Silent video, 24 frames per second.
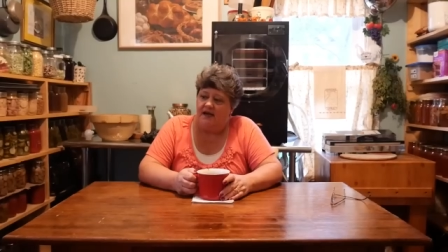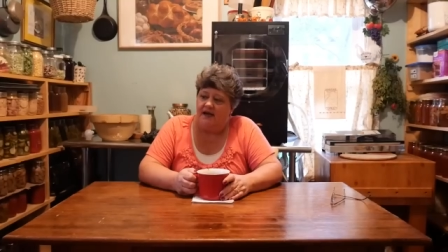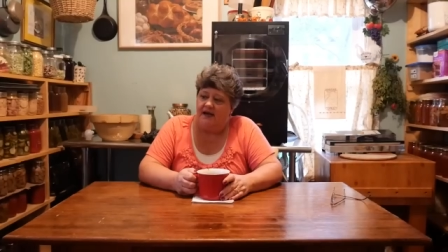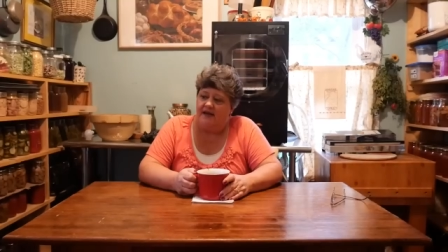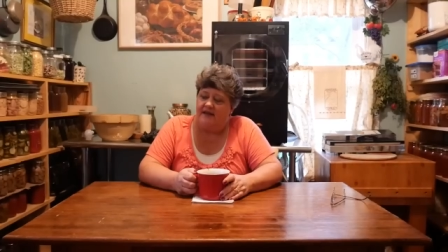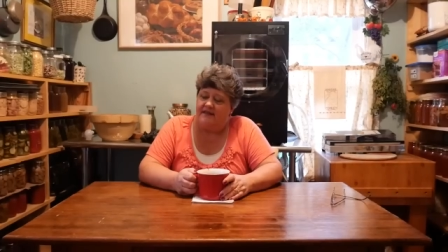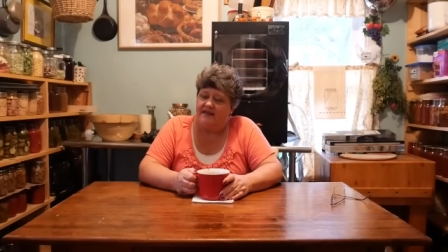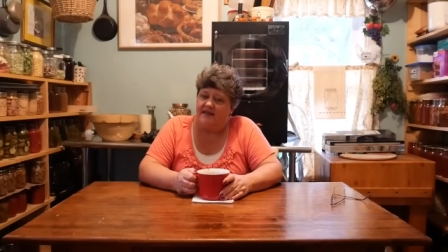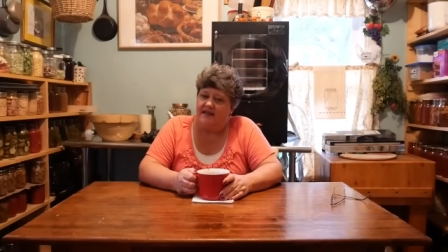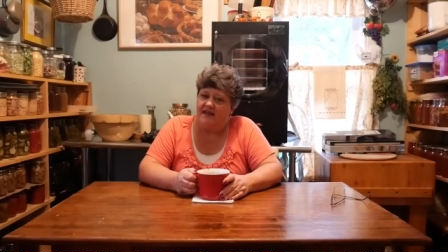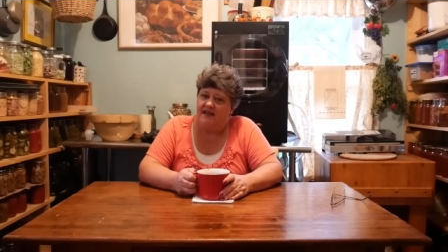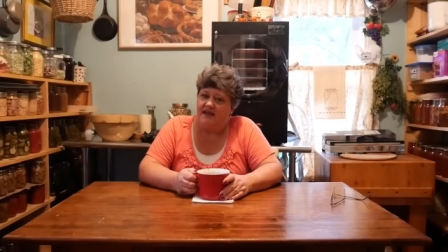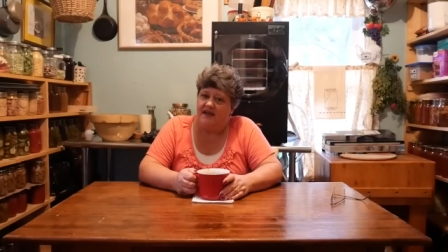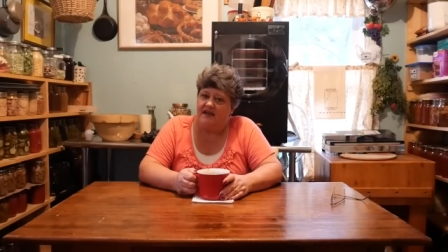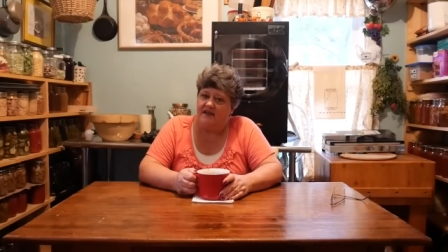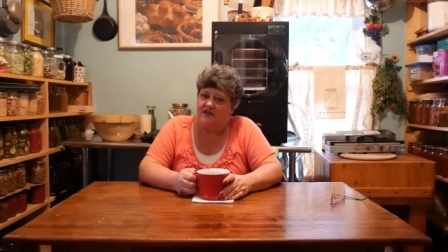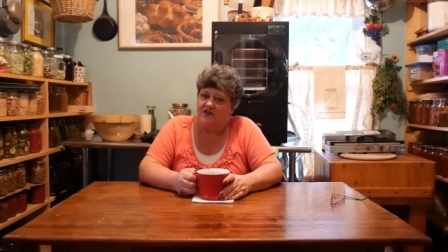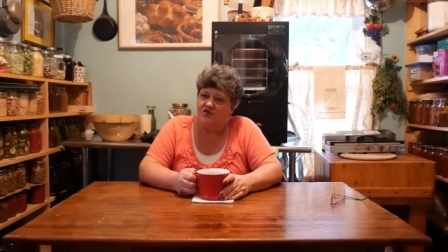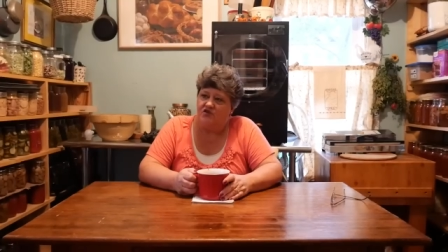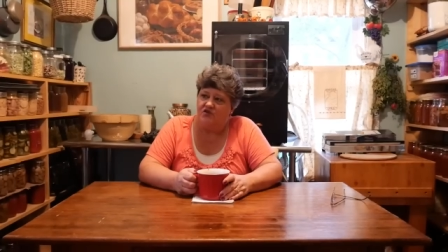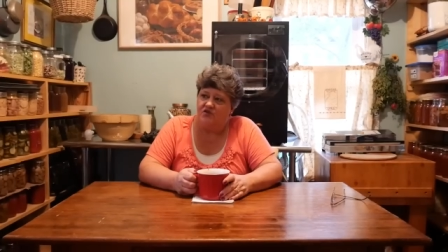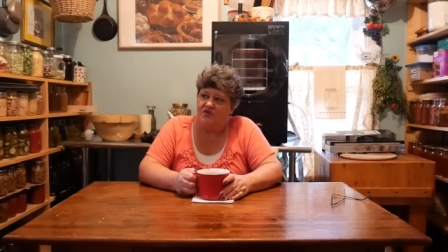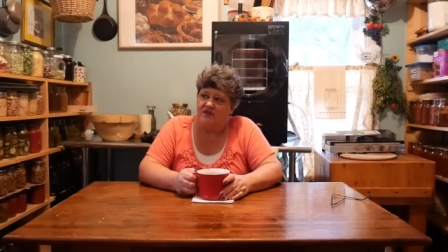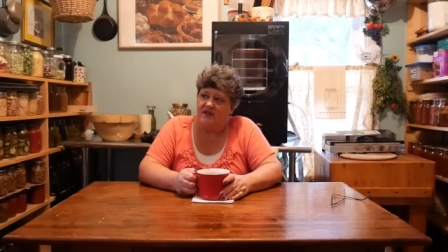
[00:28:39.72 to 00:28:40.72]
I think I
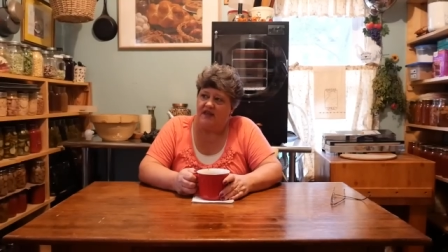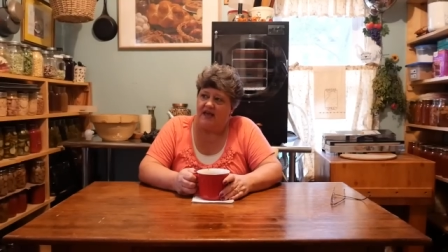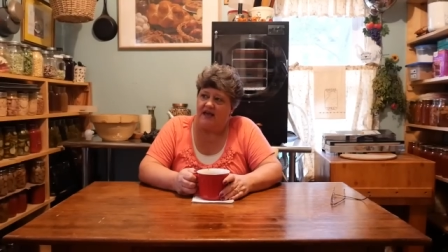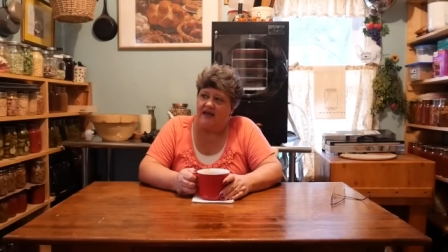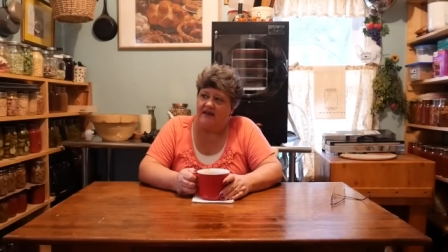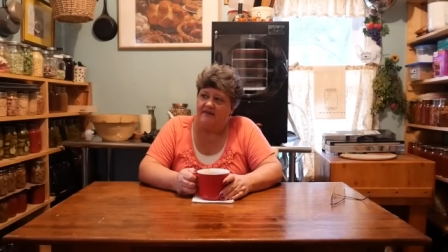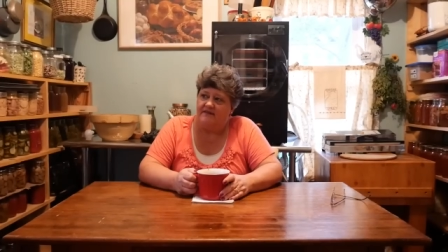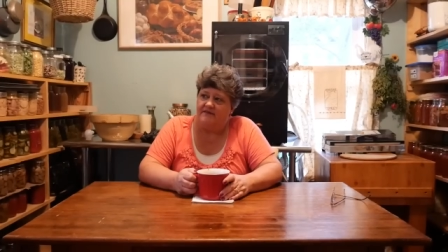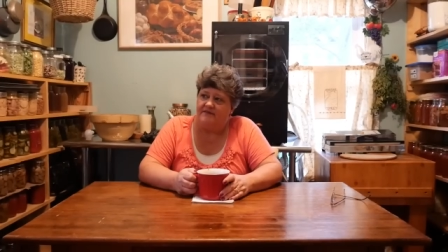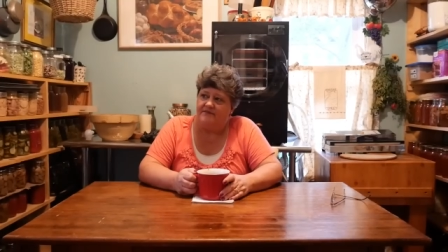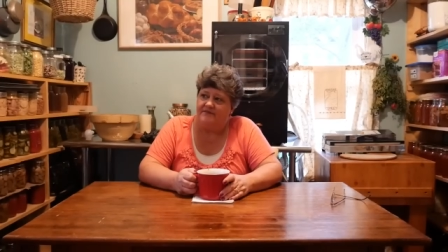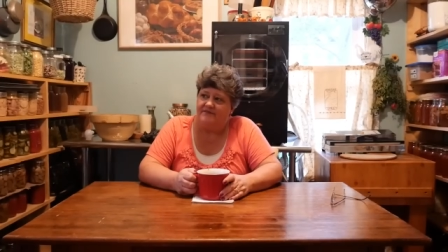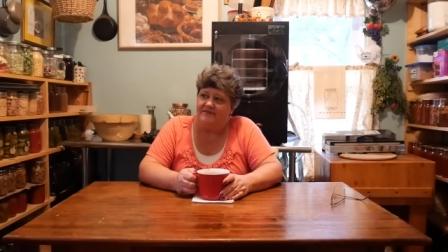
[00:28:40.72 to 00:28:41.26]
can do that.